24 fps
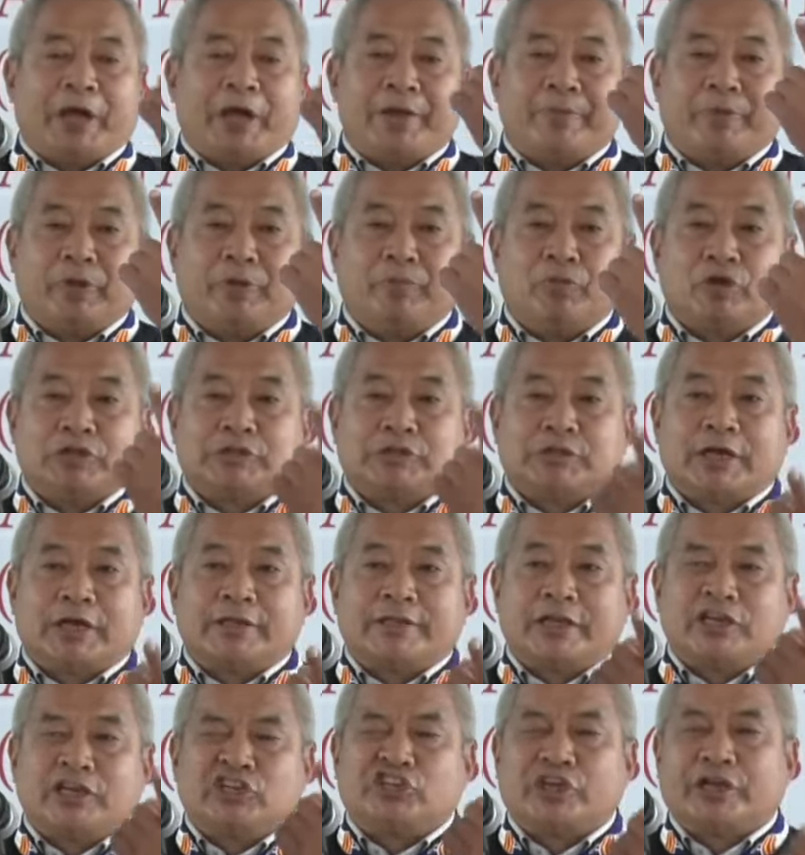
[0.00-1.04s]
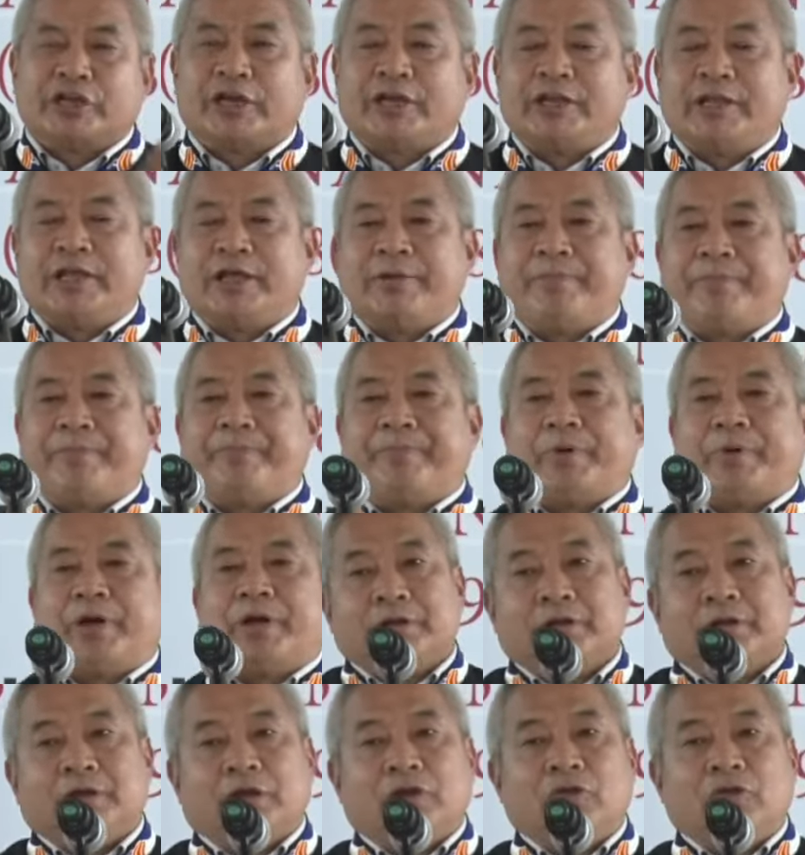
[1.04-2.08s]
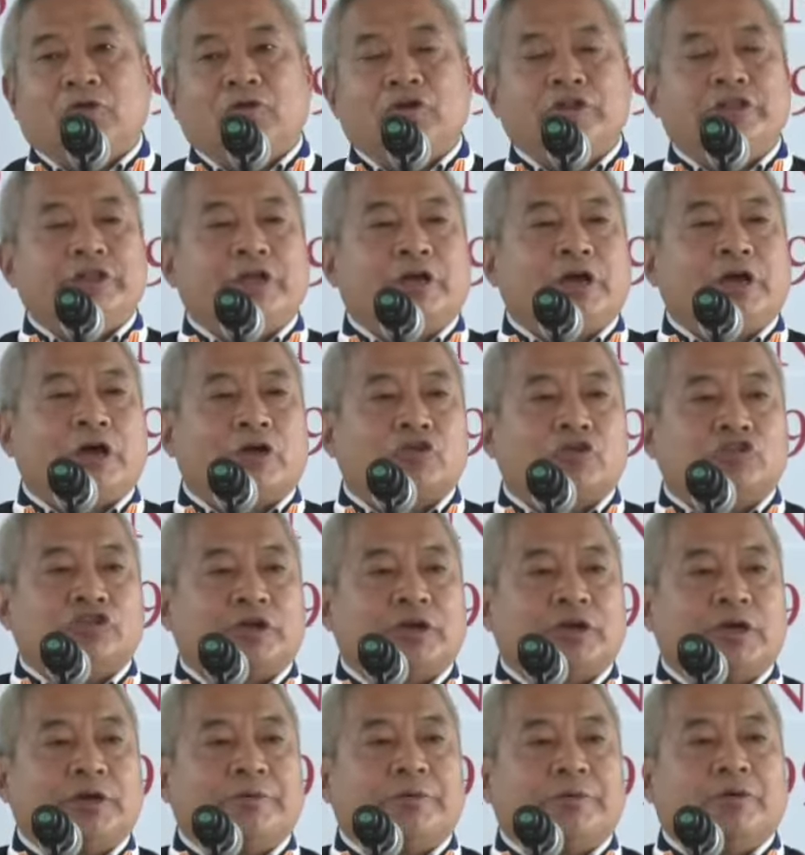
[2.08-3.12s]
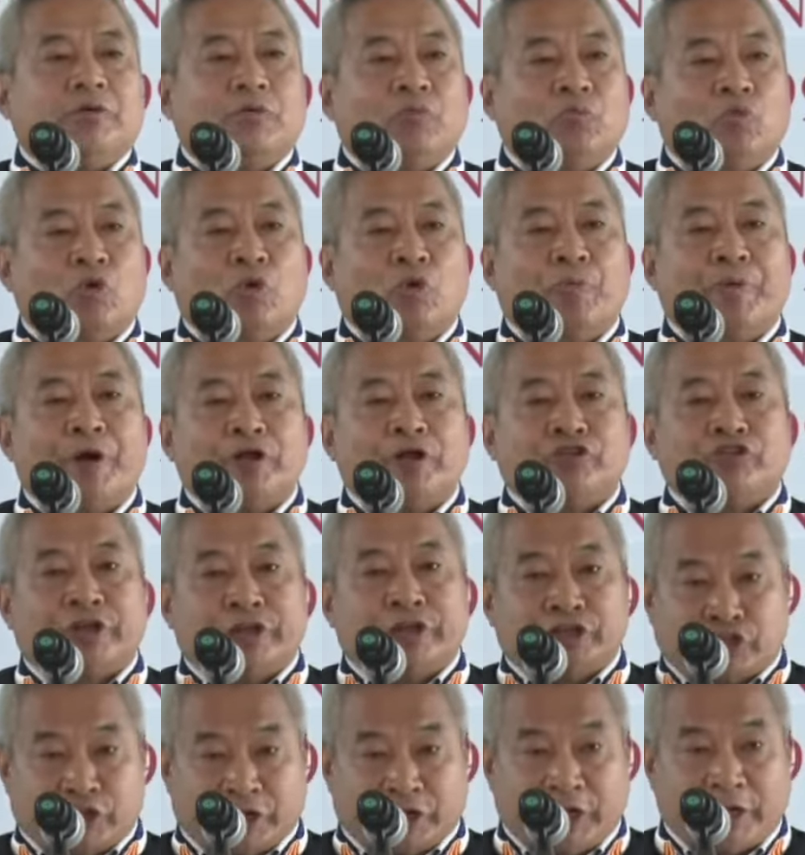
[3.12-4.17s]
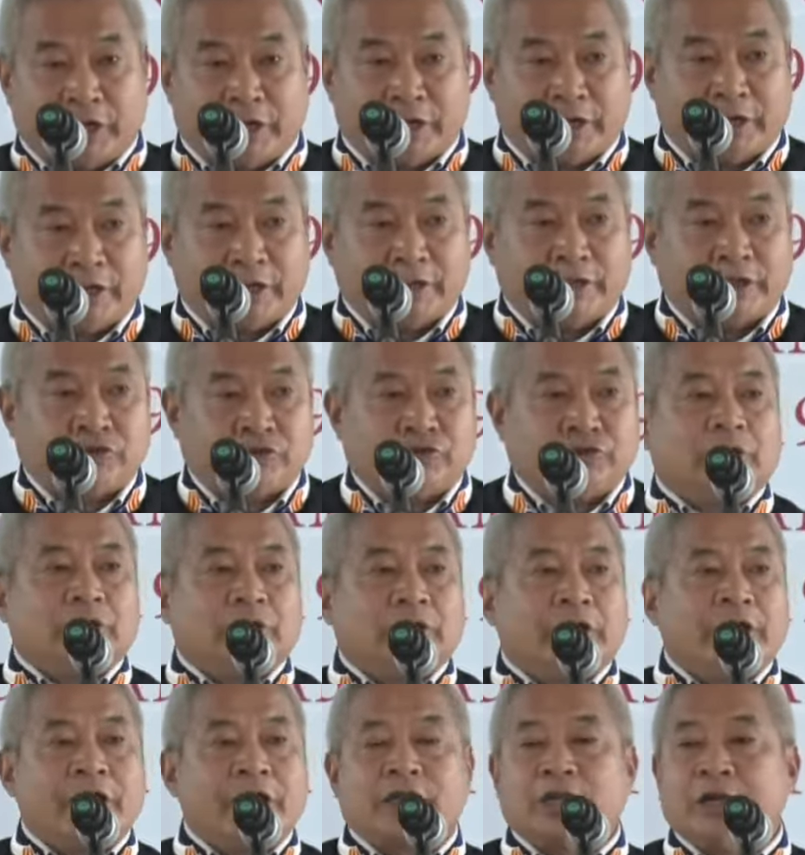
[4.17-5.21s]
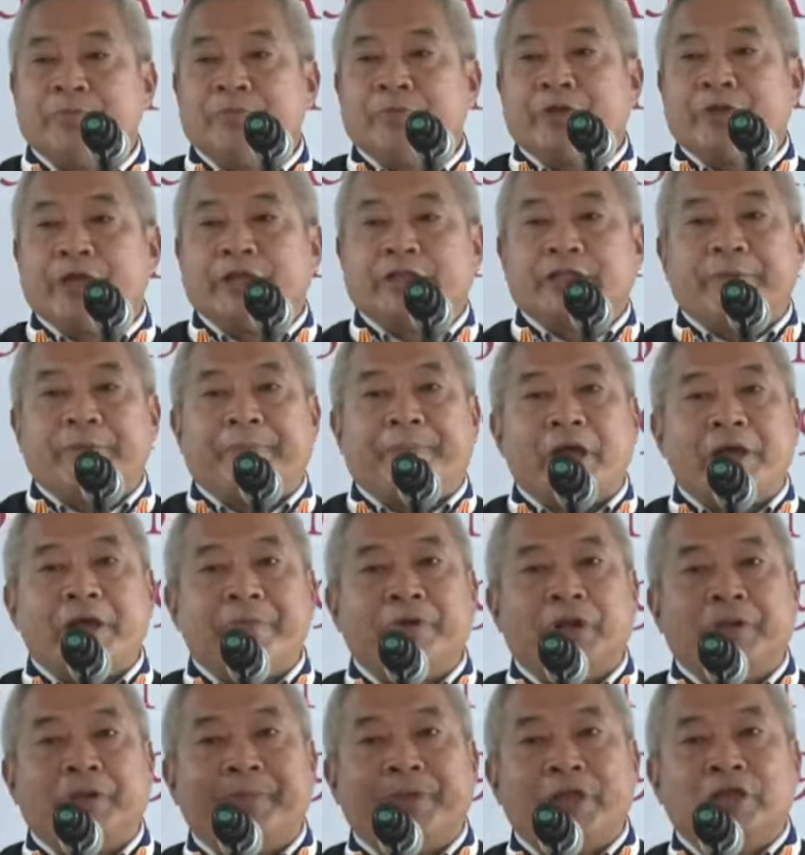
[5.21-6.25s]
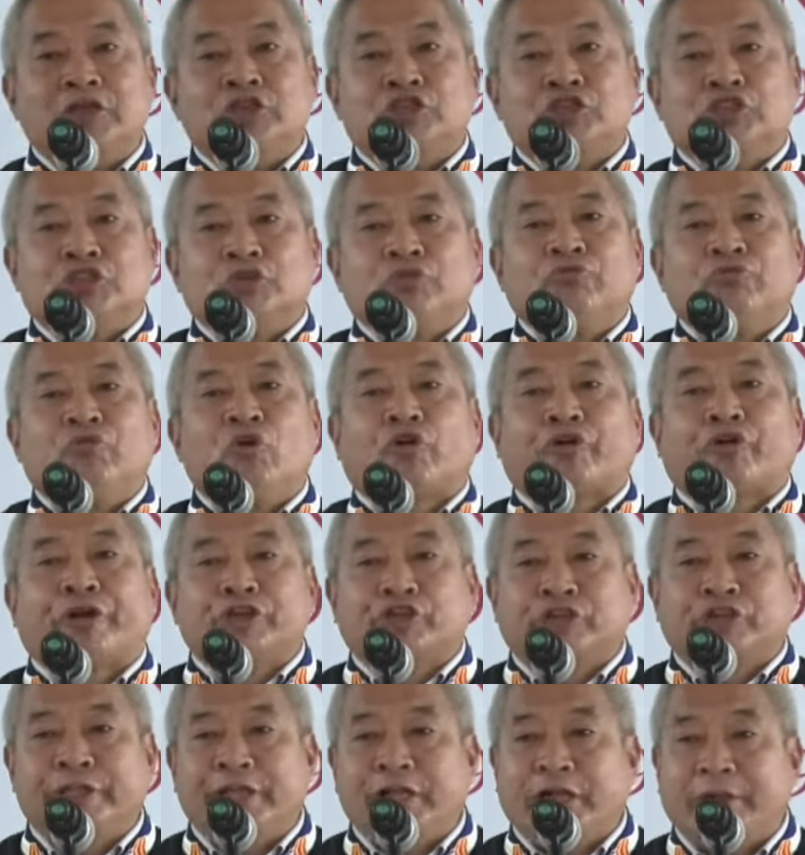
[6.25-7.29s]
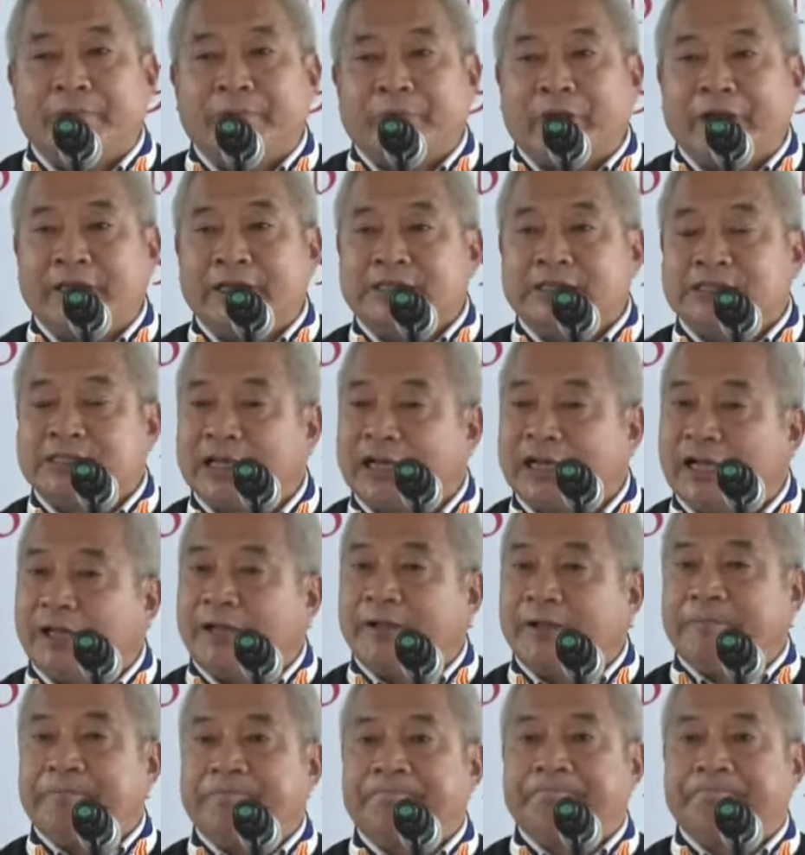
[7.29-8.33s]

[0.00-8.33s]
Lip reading: Bible, motunga den shaga lea, and no way naro jang have mobile jina shaga cananda show. Ekam get the Bible being soon for Christian Ekam Kandistaga.